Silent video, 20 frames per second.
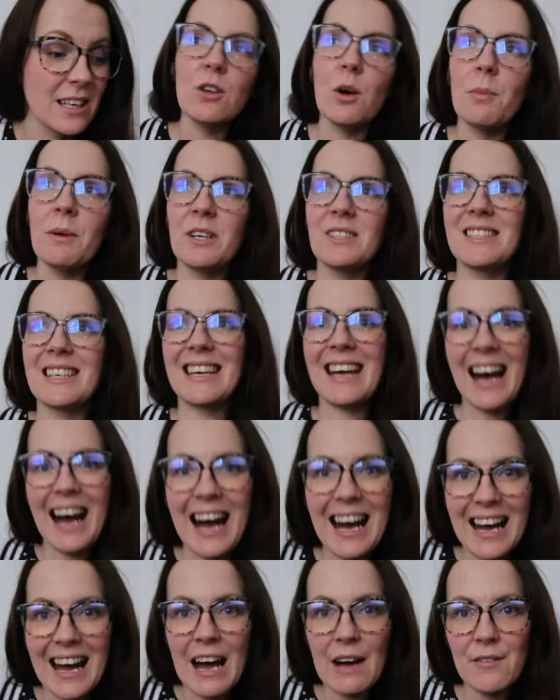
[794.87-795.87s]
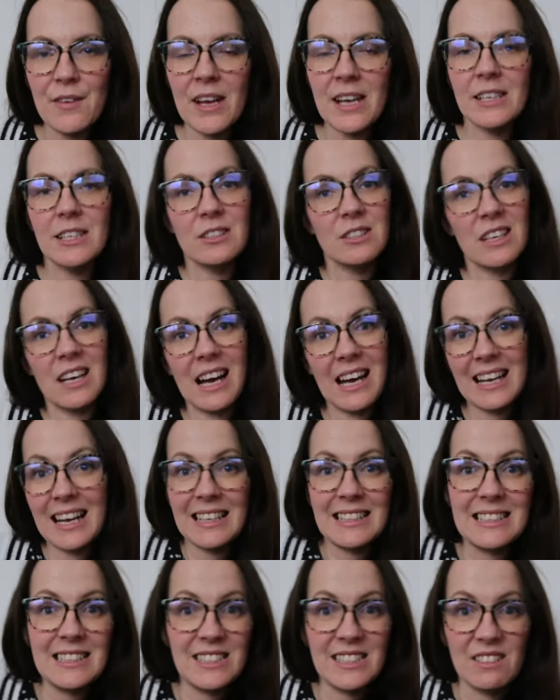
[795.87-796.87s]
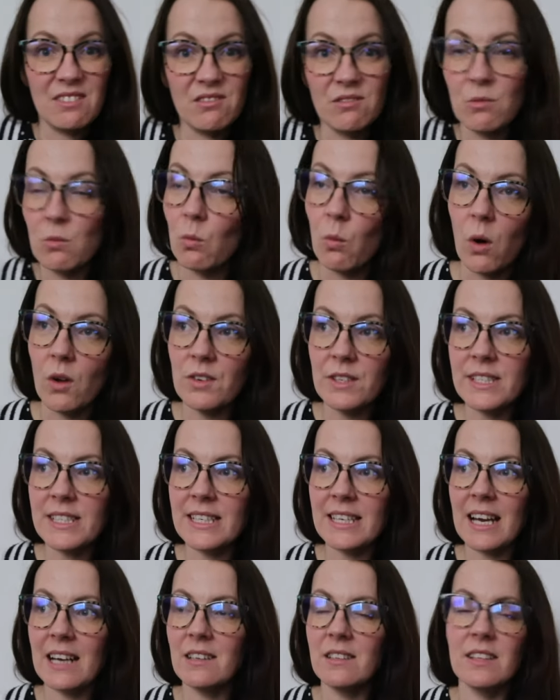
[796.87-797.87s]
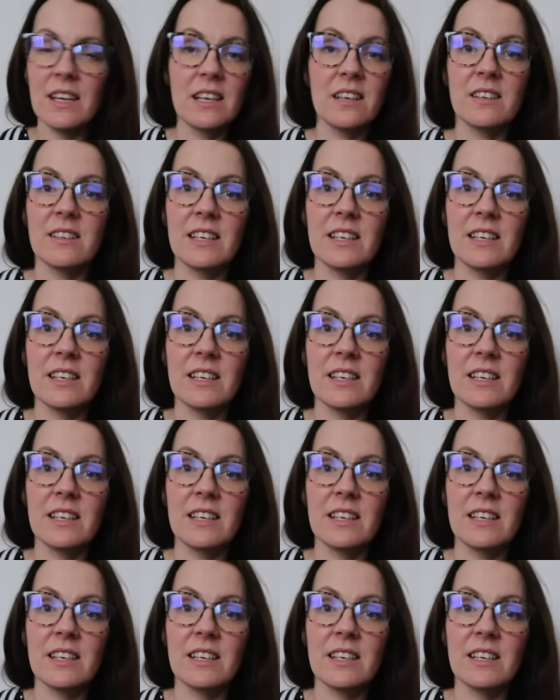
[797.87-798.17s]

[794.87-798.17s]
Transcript: Not because I can't have it, I just didn't want it kind of thing.